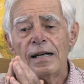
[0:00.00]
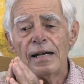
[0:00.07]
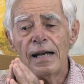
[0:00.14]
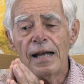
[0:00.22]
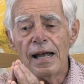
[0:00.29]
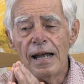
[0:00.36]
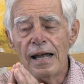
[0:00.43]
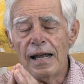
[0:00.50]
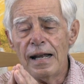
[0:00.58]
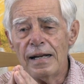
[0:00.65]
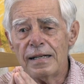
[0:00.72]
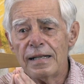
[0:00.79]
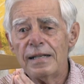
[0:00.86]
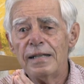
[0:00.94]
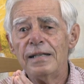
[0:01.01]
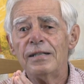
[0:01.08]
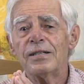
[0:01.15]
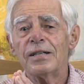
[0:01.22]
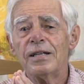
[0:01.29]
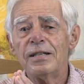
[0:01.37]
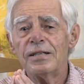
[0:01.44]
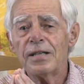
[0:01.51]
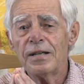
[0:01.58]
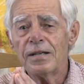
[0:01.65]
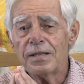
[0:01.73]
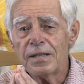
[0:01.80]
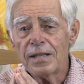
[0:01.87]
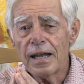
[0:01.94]
and he says,
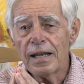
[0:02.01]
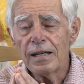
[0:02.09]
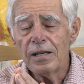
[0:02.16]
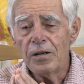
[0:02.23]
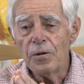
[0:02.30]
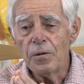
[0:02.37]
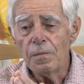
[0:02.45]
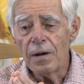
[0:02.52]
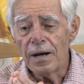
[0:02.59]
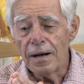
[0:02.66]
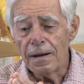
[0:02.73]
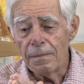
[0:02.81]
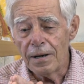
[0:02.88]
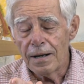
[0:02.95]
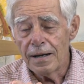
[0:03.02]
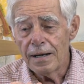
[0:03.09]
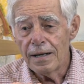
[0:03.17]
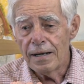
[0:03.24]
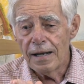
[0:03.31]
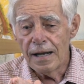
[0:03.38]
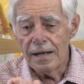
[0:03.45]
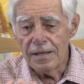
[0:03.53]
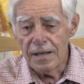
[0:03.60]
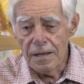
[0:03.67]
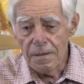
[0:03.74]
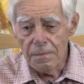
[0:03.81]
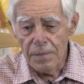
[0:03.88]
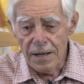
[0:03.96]
Thank you, Baba, and
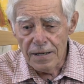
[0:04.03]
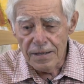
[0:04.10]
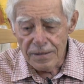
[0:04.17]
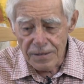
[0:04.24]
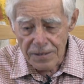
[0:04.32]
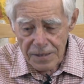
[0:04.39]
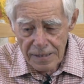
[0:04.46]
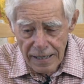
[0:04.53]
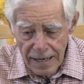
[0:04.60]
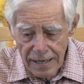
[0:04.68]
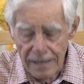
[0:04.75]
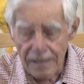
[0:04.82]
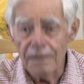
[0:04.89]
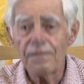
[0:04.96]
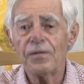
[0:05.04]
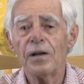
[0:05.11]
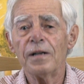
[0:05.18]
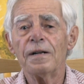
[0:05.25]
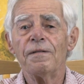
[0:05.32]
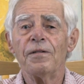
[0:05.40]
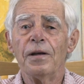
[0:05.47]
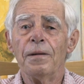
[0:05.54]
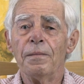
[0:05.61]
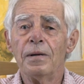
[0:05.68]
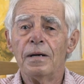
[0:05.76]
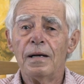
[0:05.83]
then bows down in front of him.